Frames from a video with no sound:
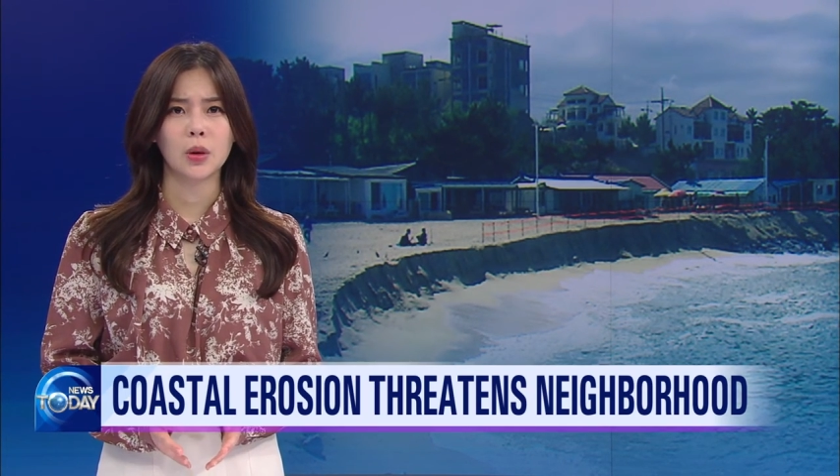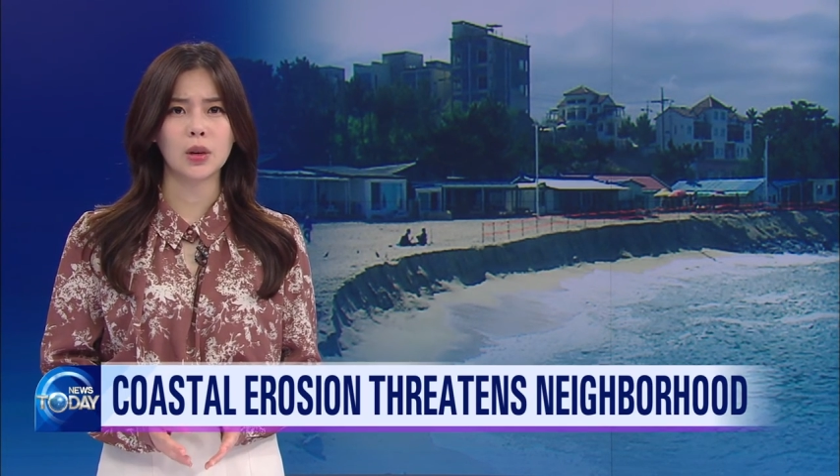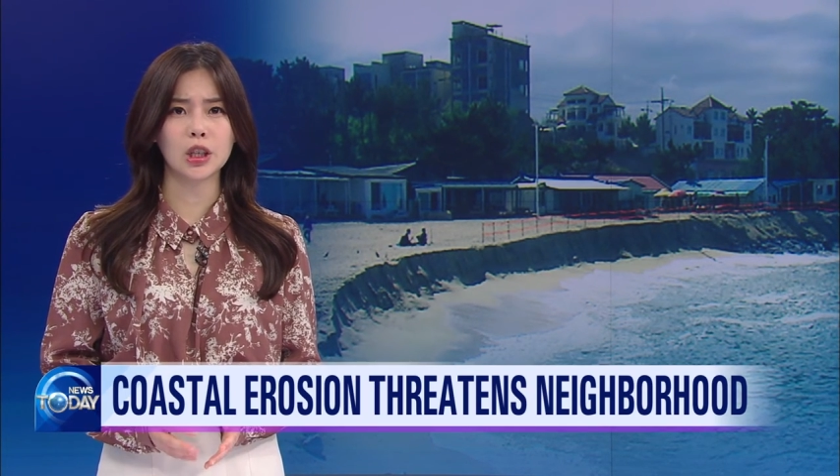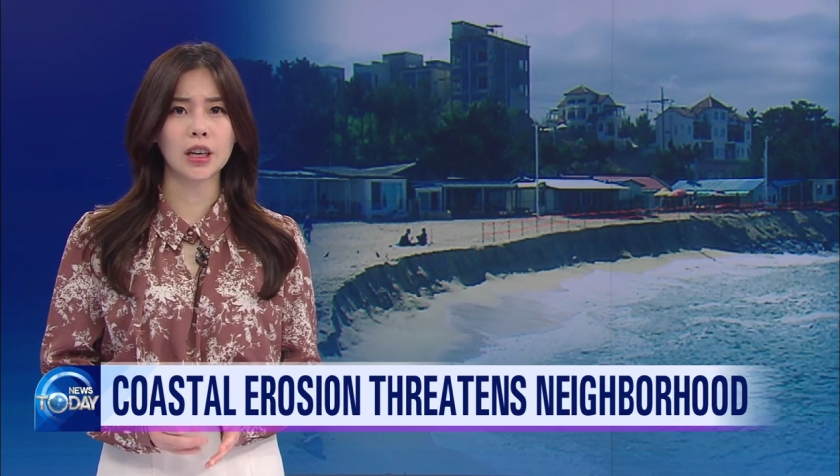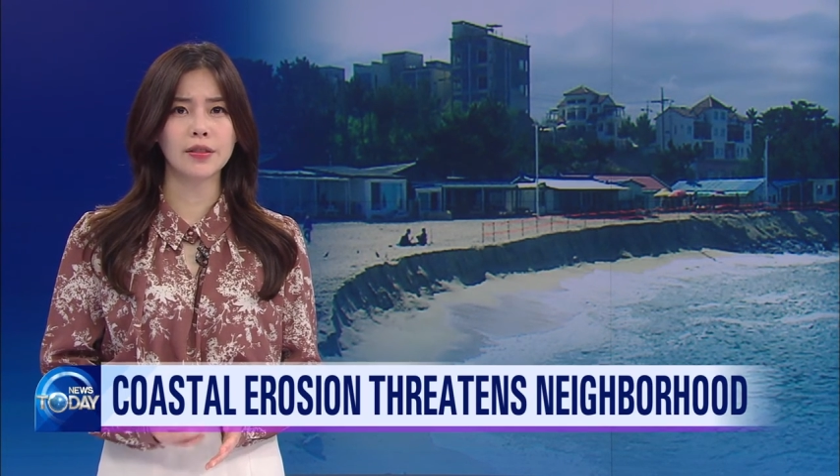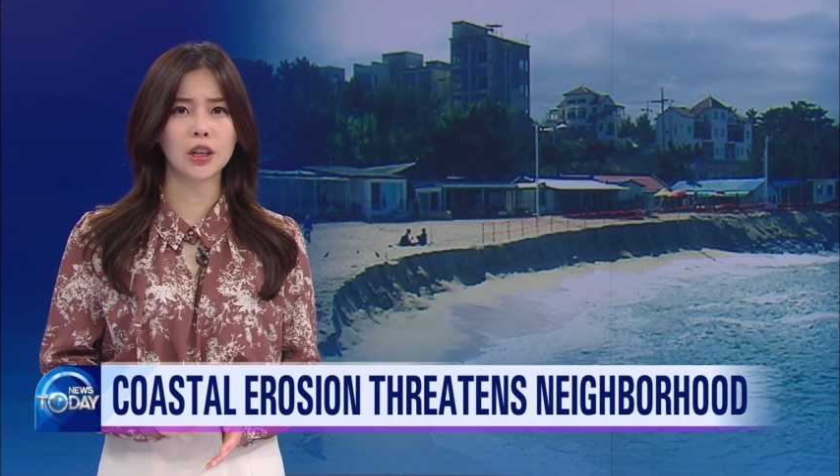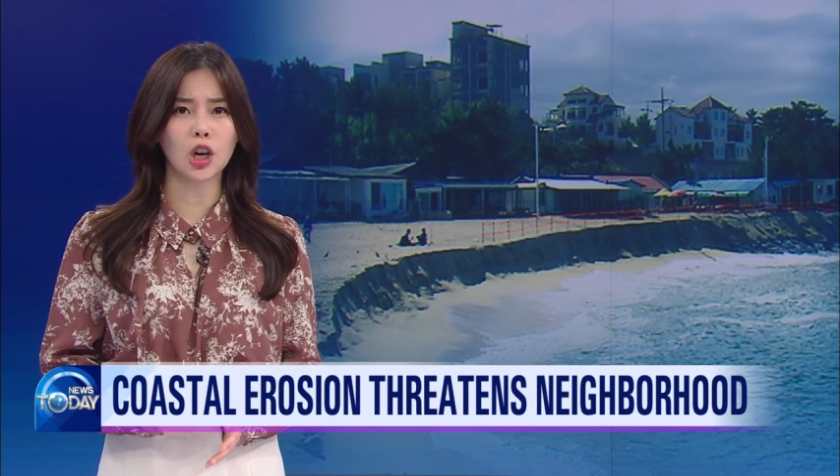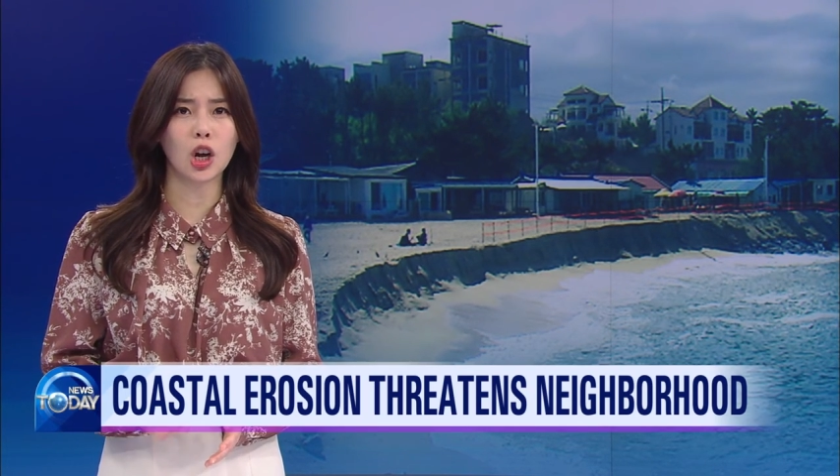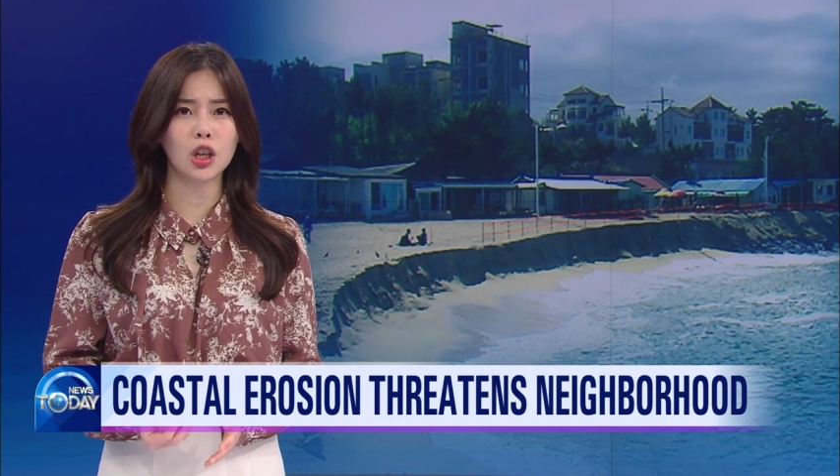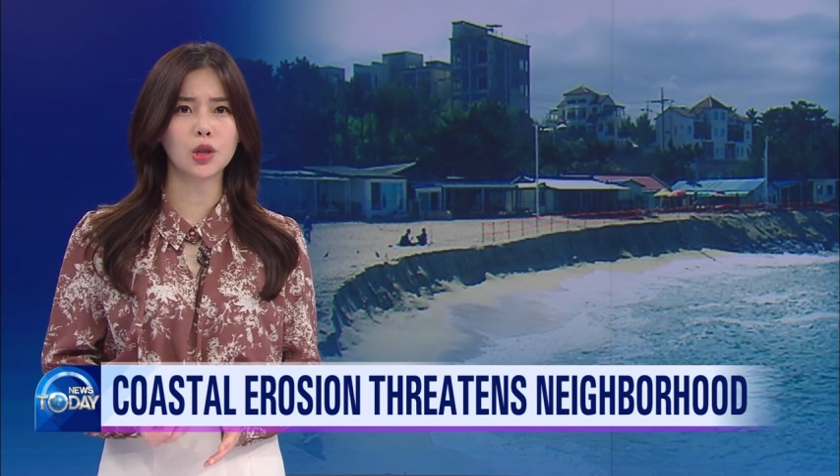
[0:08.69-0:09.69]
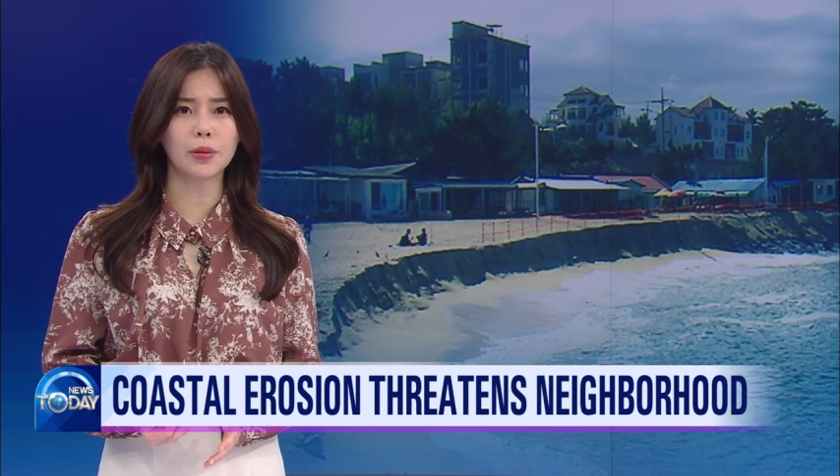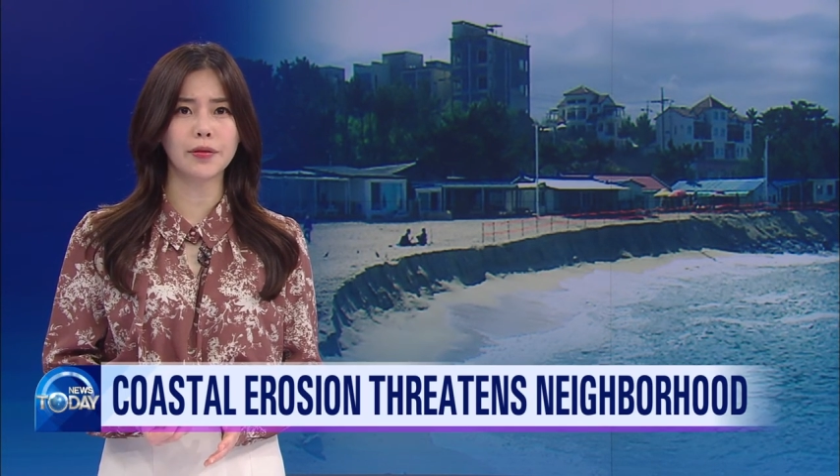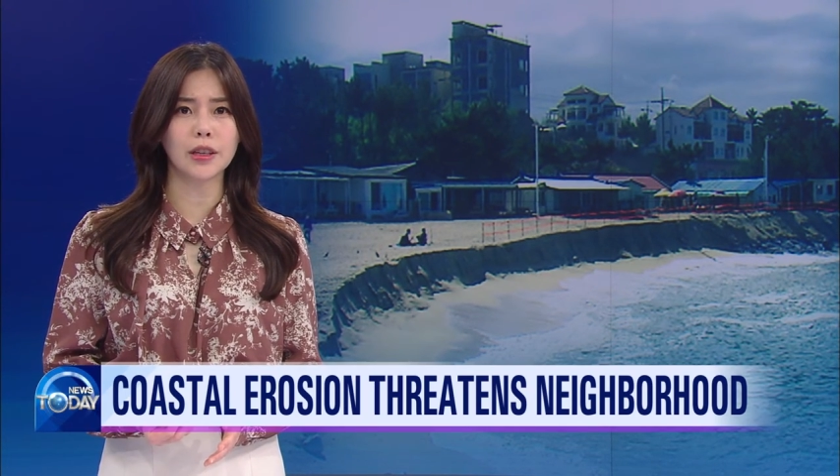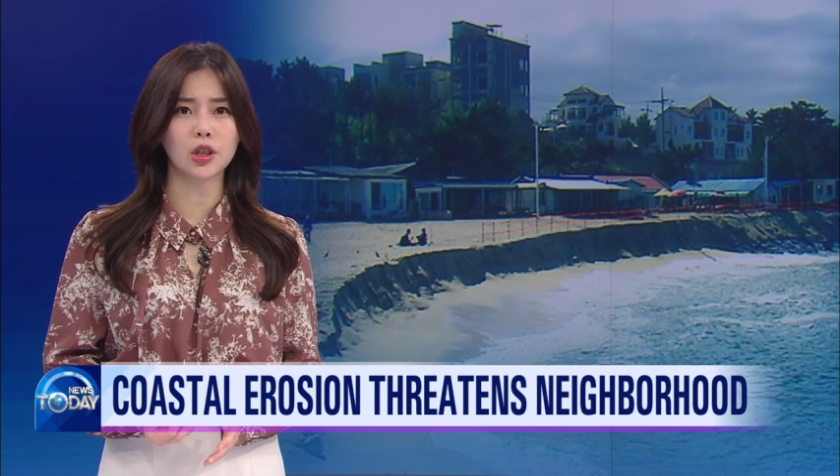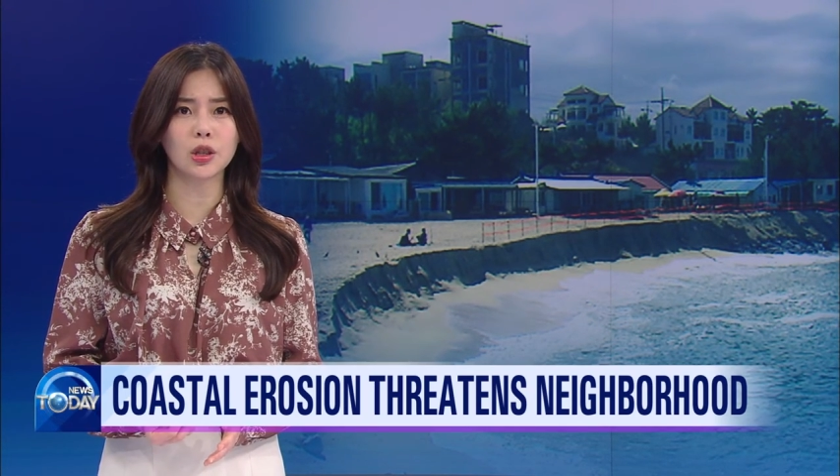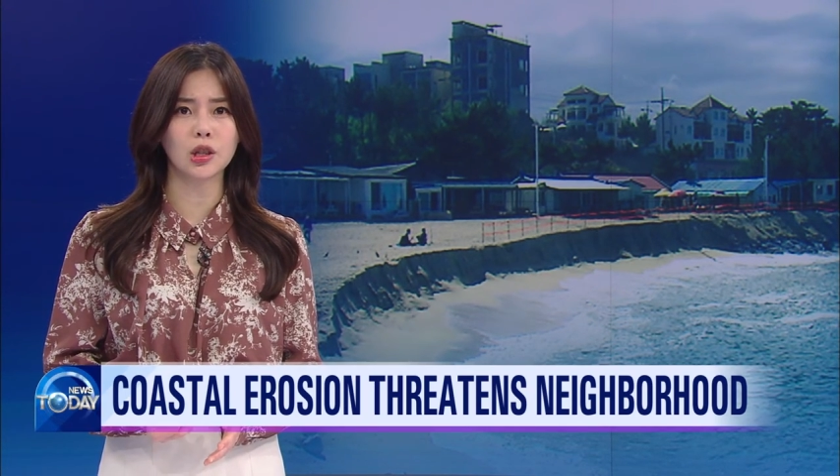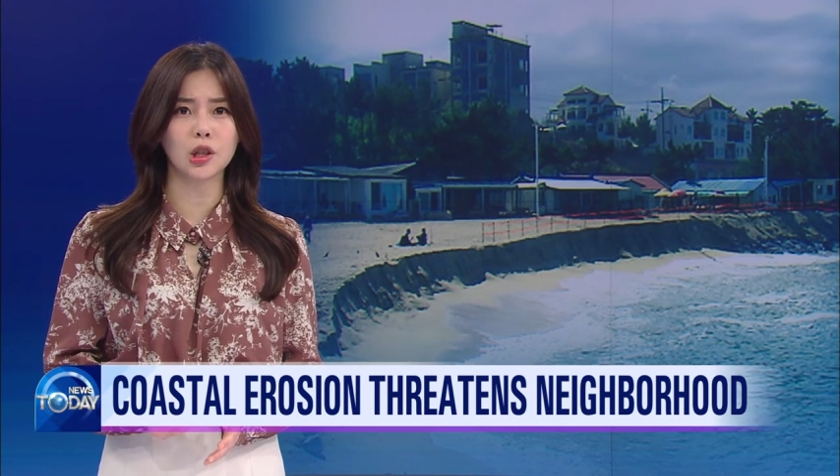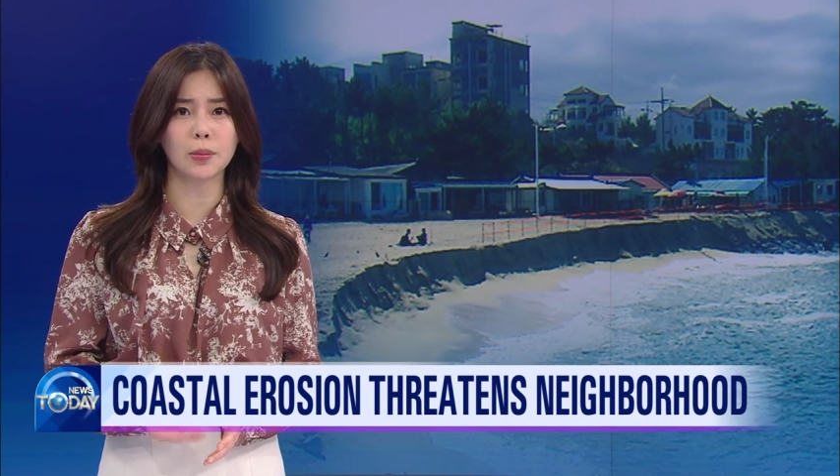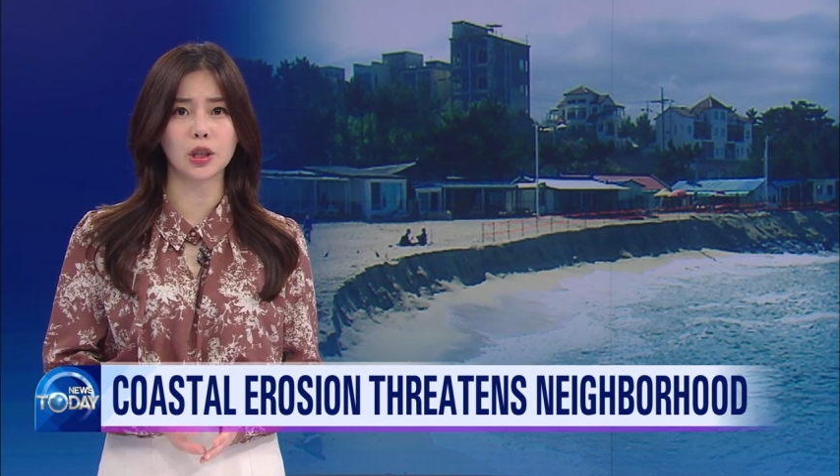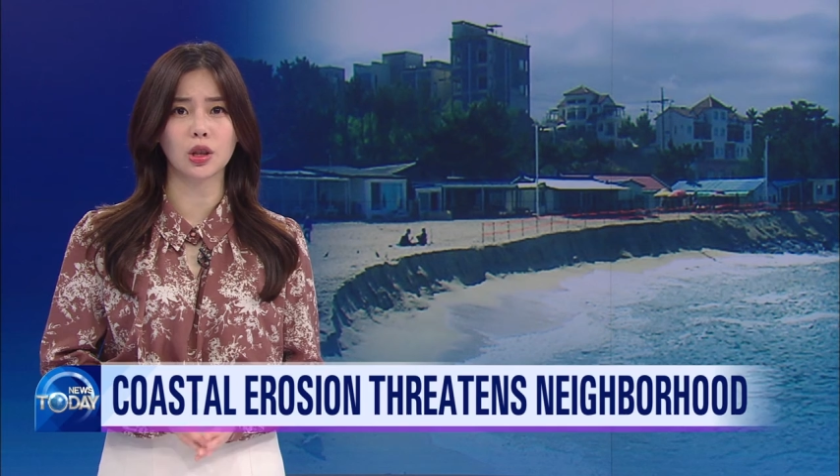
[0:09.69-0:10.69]
which even college professors
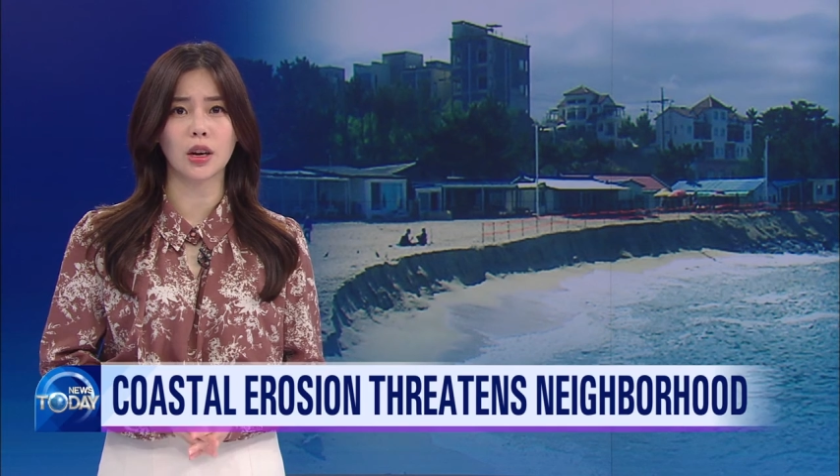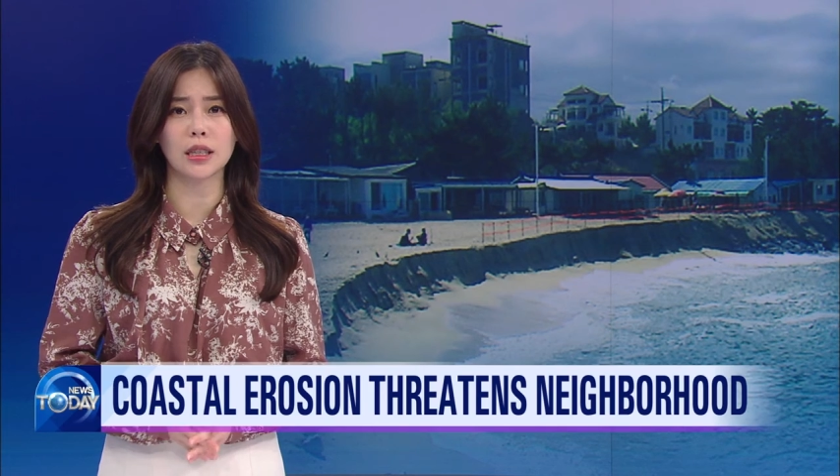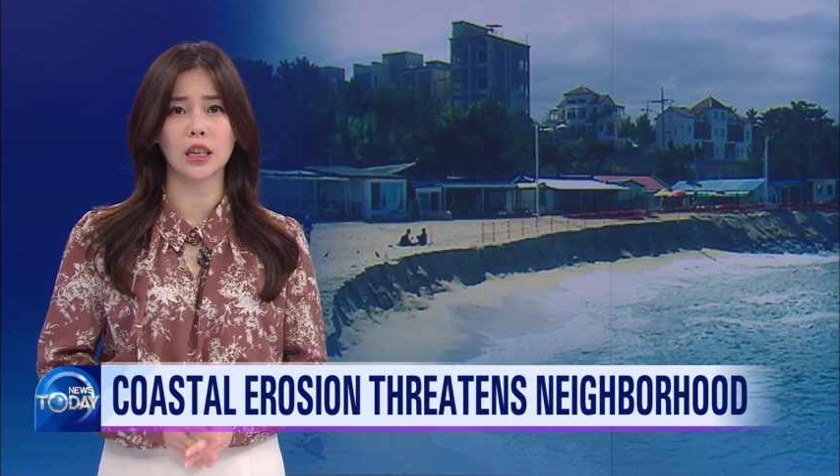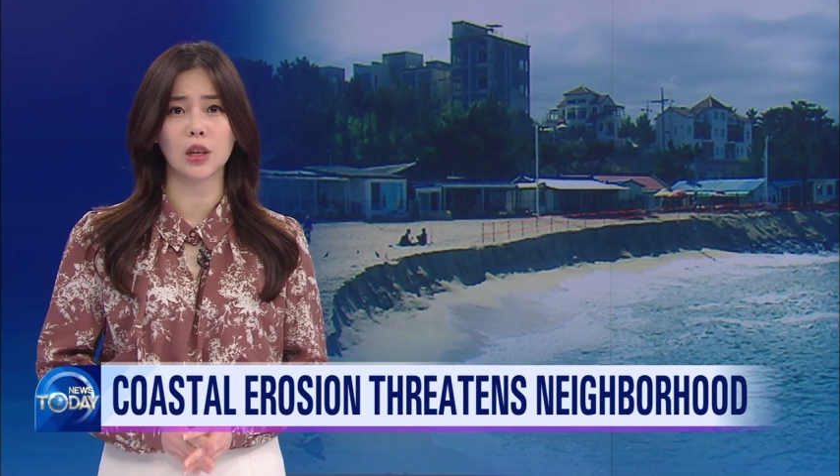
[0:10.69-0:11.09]
specializing